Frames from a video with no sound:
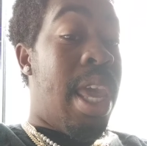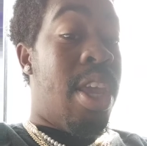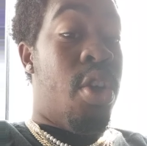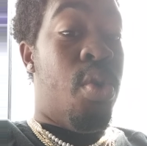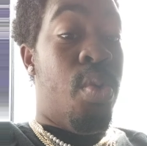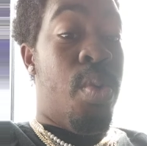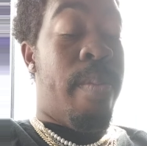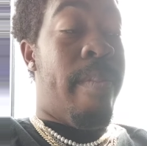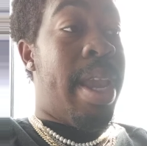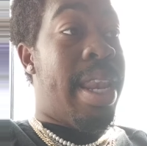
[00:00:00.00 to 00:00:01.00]
And
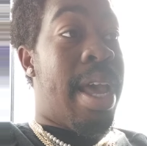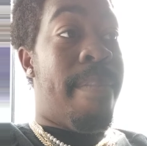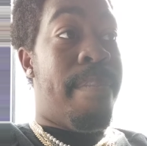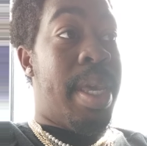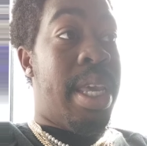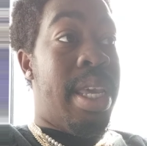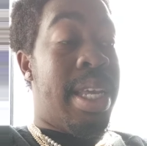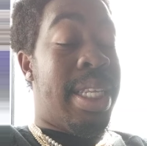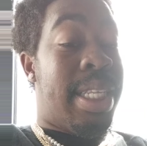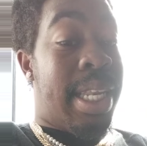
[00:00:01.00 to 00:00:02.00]
you may not
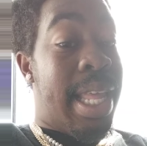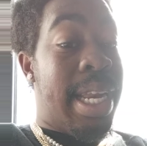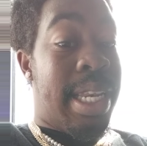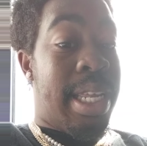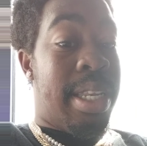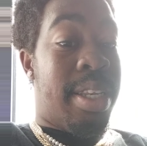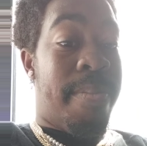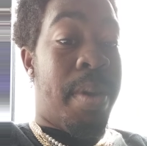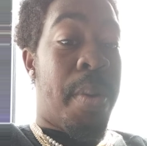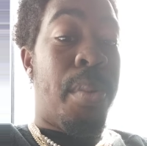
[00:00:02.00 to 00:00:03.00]
be selected
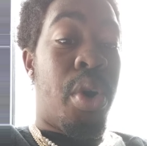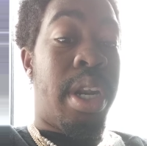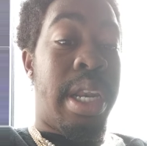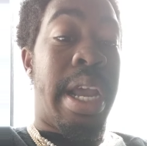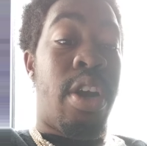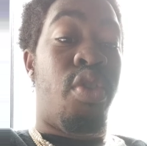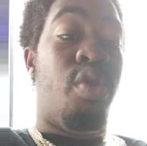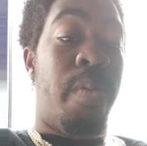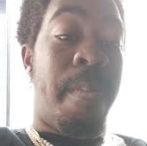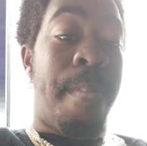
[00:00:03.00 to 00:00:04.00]
to be a part of that
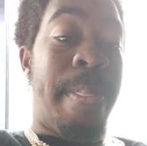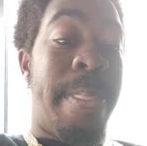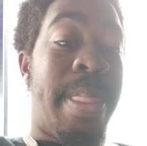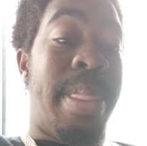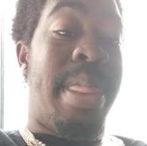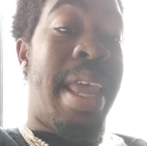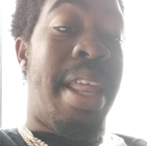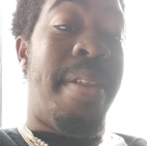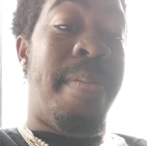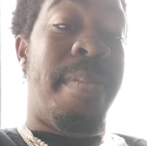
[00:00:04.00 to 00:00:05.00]
group
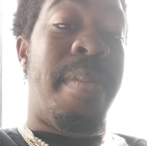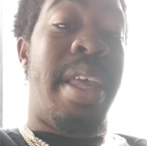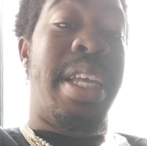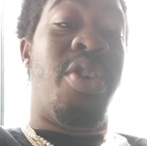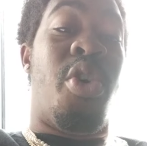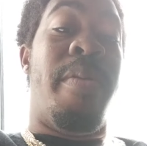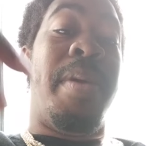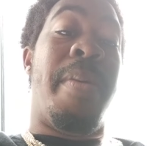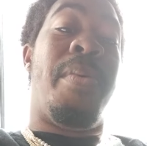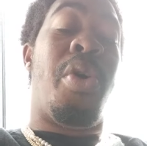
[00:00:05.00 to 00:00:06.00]
that is going to
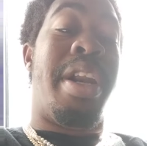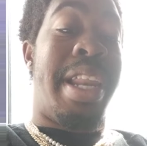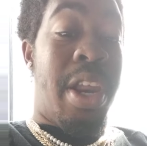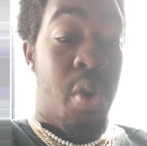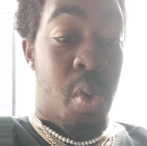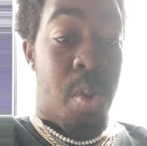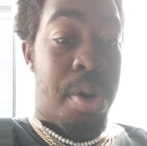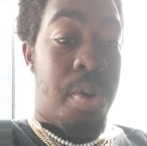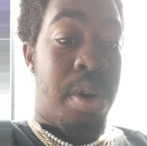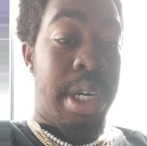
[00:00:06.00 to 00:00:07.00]
be a part of a new
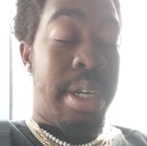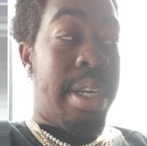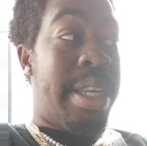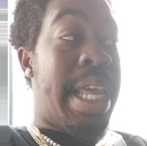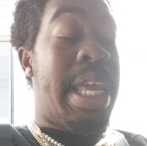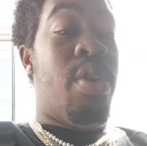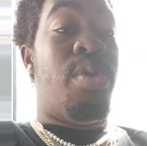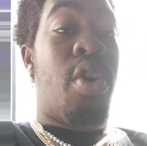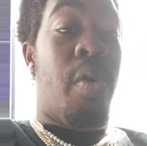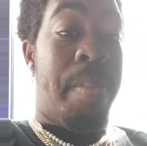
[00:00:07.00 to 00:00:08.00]
world order they
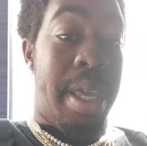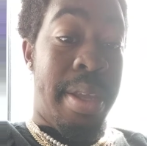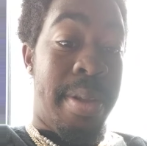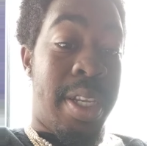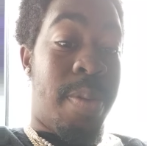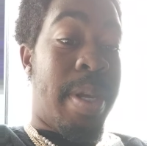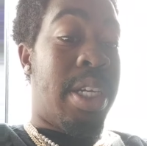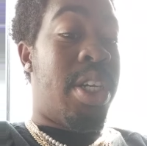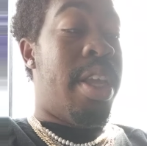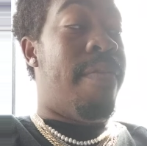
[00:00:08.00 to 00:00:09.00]
utopian,
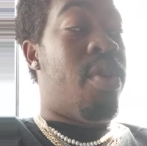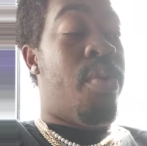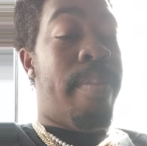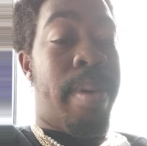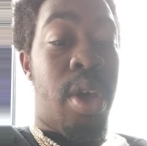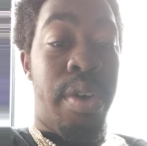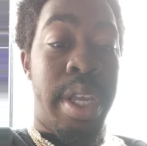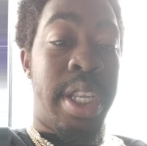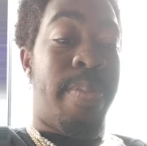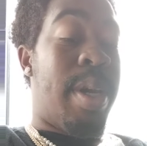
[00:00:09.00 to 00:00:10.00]
especially if you're
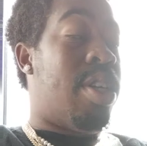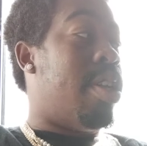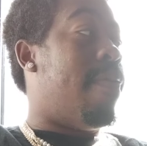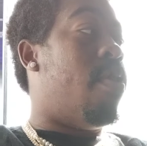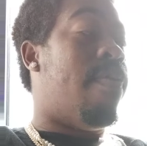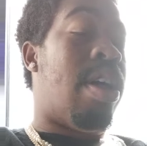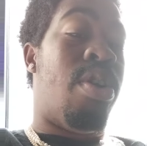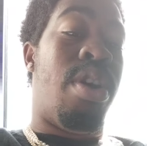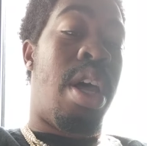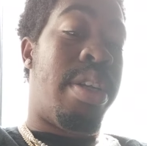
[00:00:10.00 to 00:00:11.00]
rebellious, especially if you
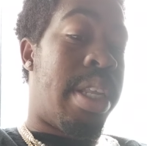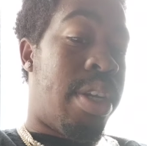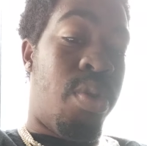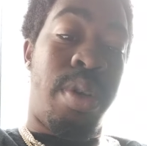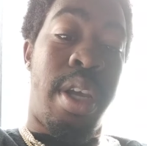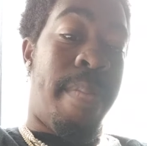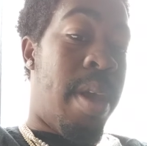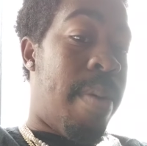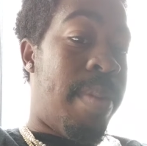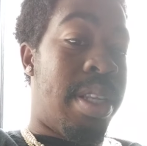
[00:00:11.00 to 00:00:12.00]
follow the law, statutes,
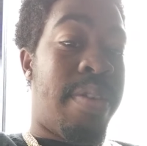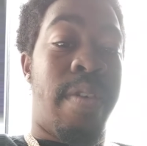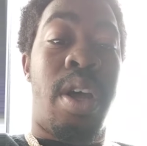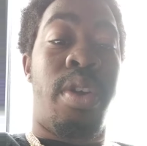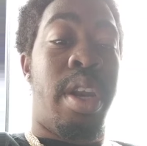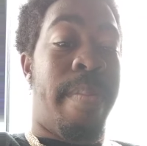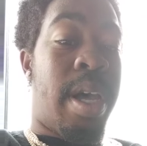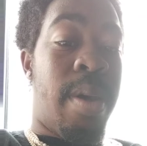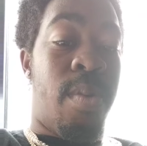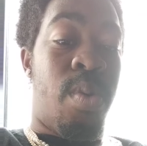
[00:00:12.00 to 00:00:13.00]
commandments that's found in the
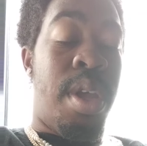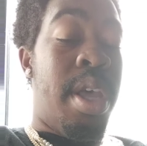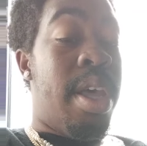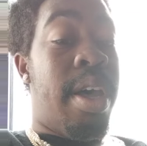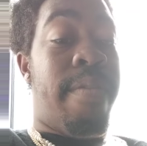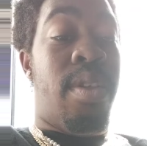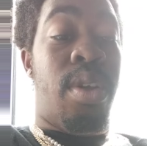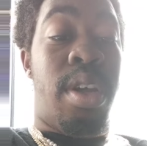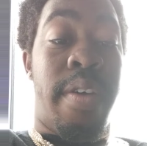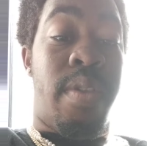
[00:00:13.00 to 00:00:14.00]
Bible of
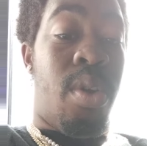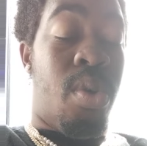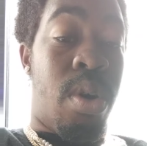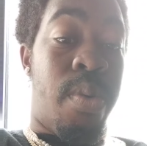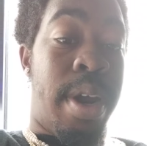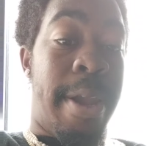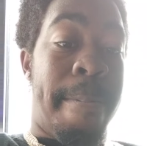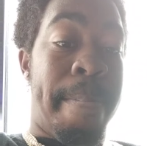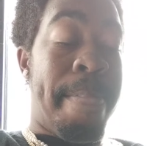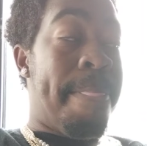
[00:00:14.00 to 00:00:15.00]
the of the Lord, right?